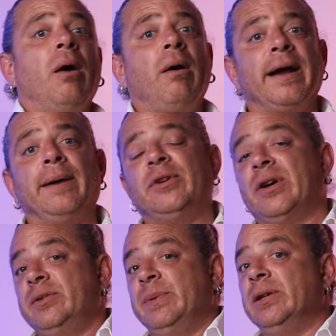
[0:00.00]
I am
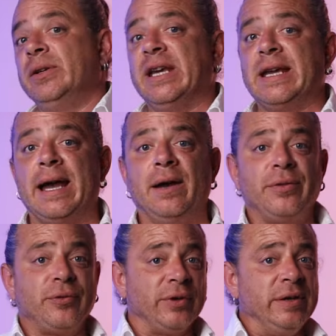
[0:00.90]
going to be looking at
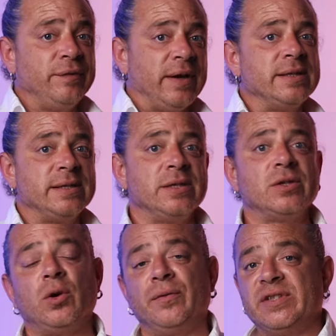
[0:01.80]
three
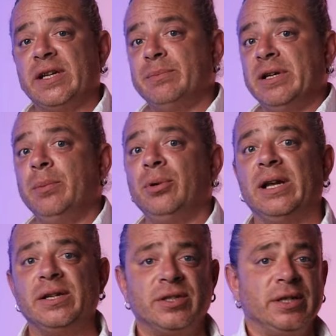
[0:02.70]
phases of said
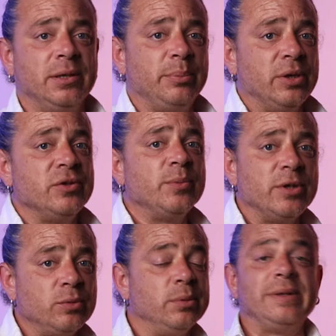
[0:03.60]
manipulation and abuse,
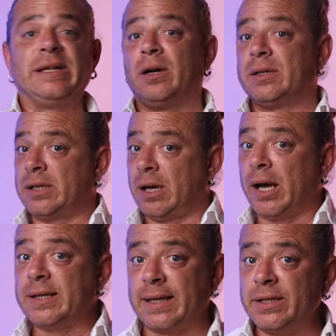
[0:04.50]
which will be the
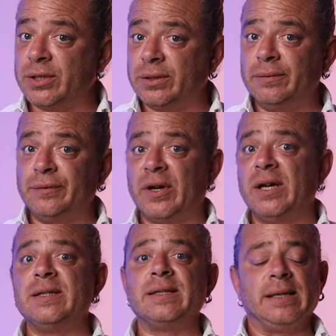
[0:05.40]
idealization phase,